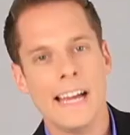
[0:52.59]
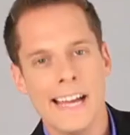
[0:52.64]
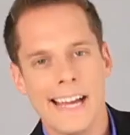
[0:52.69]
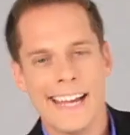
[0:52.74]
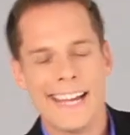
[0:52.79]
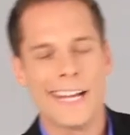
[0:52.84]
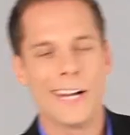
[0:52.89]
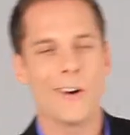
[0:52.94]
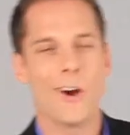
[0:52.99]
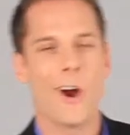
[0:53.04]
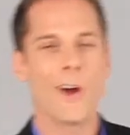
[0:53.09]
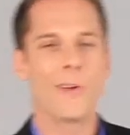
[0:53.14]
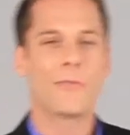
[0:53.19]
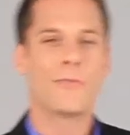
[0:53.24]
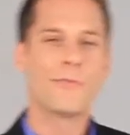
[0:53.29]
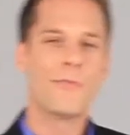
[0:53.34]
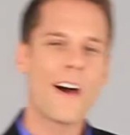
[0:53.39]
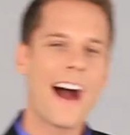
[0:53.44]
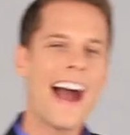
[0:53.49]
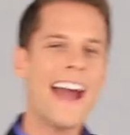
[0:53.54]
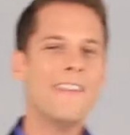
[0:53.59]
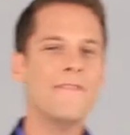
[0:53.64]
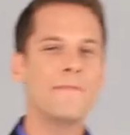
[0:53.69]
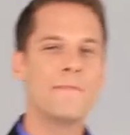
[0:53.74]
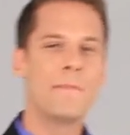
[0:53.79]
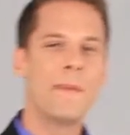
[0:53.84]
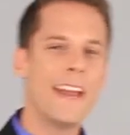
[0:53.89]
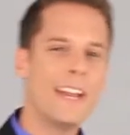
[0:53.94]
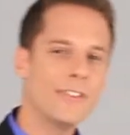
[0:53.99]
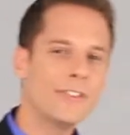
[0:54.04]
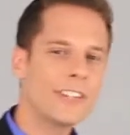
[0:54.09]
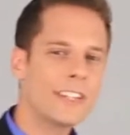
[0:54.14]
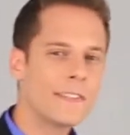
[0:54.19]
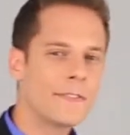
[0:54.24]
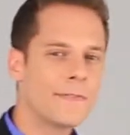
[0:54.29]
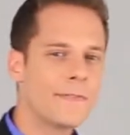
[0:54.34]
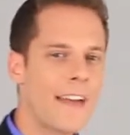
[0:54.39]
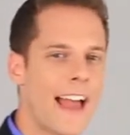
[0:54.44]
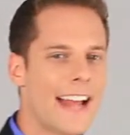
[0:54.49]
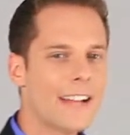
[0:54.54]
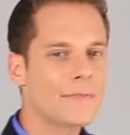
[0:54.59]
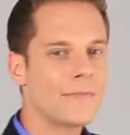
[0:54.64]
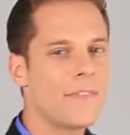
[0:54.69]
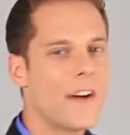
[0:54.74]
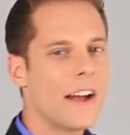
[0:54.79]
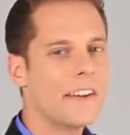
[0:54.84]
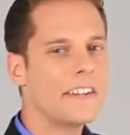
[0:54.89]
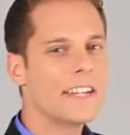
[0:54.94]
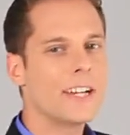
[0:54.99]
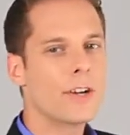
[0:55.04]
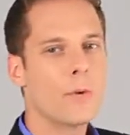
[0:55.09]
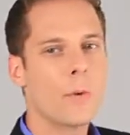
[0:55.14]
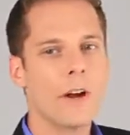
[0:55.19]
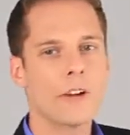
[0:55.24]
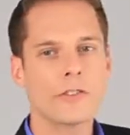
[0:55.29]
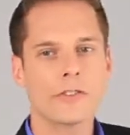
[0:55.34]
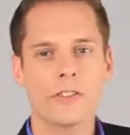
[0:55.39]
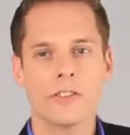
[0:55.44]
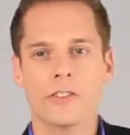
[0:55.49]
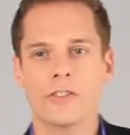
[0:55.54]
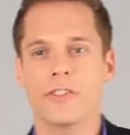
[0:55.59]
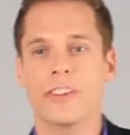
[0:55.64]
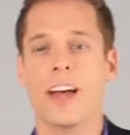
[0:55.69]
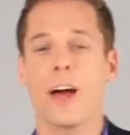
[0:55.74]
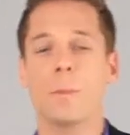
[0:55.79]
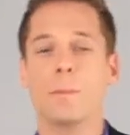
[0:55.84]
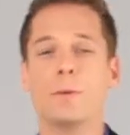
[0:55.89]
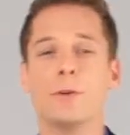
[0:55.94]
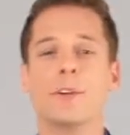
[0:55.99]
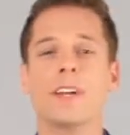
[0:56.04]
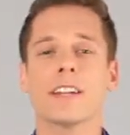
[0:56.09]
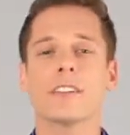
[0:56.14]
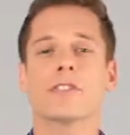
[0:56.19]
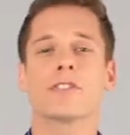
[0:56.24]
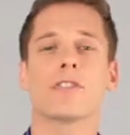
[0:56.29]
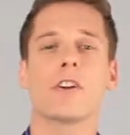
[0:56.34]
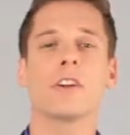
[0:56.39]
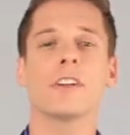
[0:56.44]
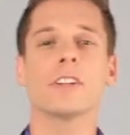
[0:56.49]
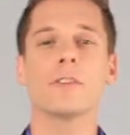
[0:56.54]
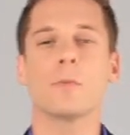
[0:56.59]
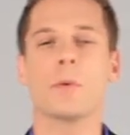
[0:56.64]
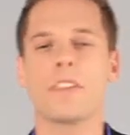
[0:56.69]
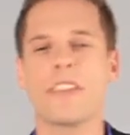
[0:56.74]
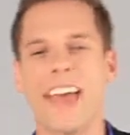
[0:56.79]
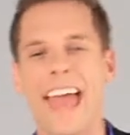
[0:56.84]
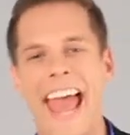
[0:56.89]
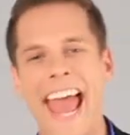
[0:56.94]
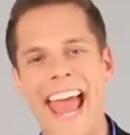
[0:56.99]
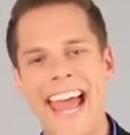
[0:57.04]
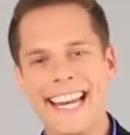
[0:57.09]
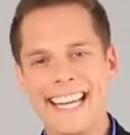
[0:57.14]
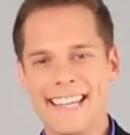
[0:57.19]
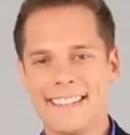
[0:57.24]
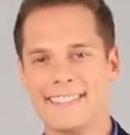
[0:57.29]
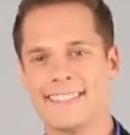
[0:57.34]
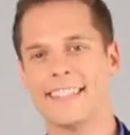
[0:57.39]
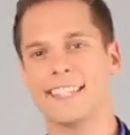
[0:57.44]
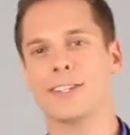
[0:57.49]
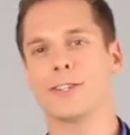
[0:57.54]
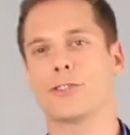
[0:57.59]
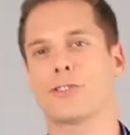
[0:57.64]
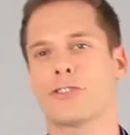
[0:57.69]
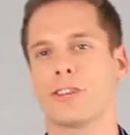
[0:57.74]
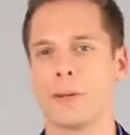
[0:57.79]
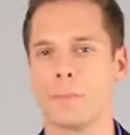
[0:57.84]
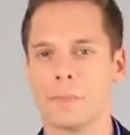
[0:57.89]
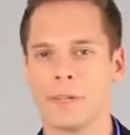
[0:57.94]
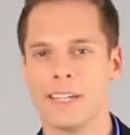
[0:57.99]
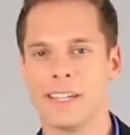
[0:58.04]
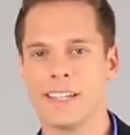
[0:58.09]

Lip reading: Here are 5 basic fact-finding questions to help you get started with any dealership.